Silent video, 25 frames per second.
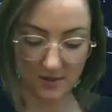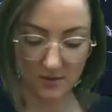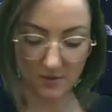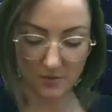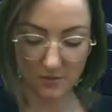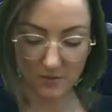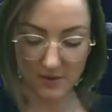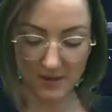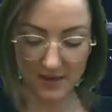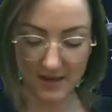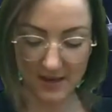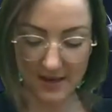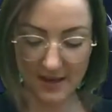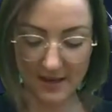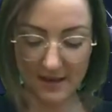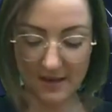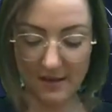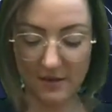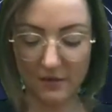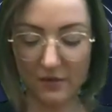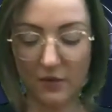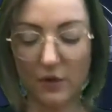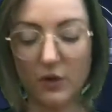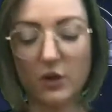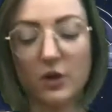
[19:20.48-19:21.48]
We
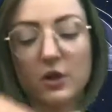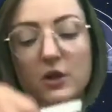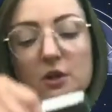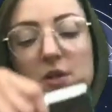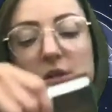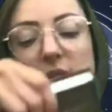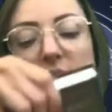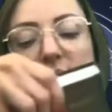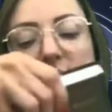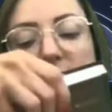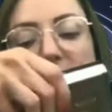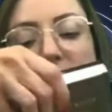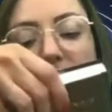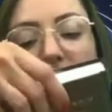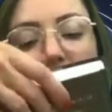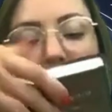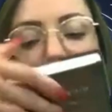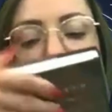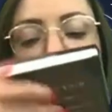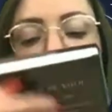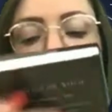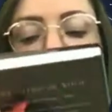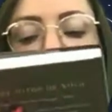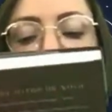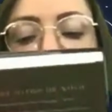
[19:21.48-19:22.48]
have Curse
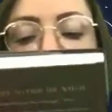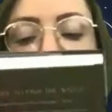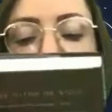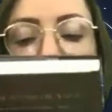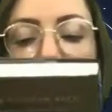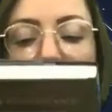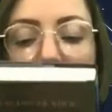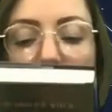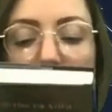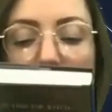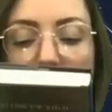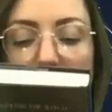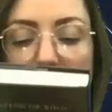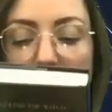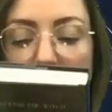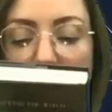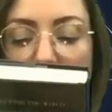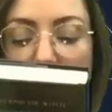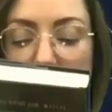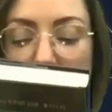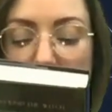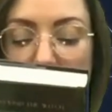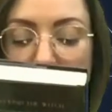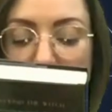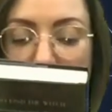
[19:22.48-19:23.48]
of the Night
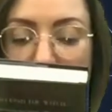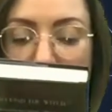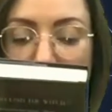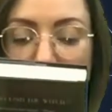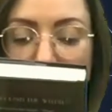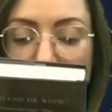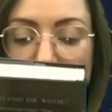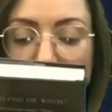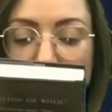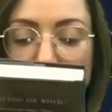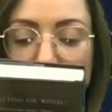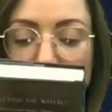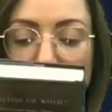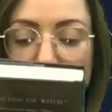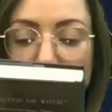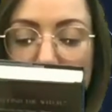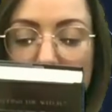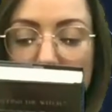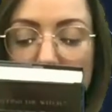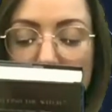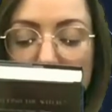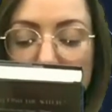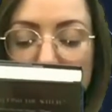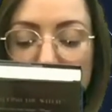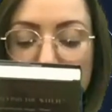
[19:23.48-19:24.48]
Witch,
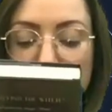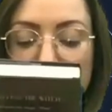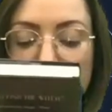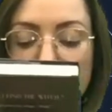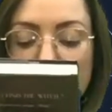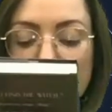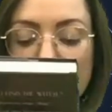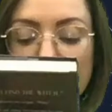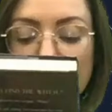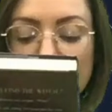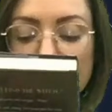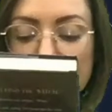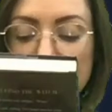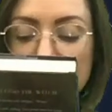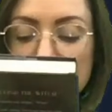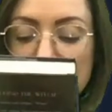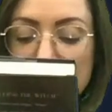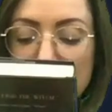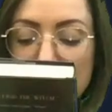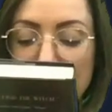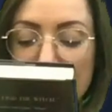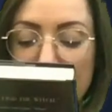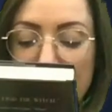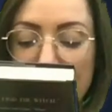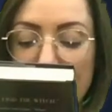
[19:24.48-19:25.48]
Emblem
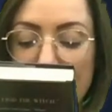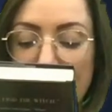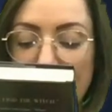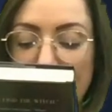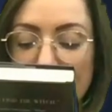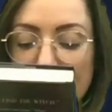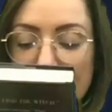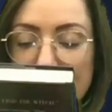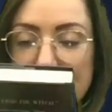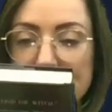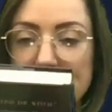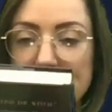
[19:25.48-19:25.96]
Island by Alex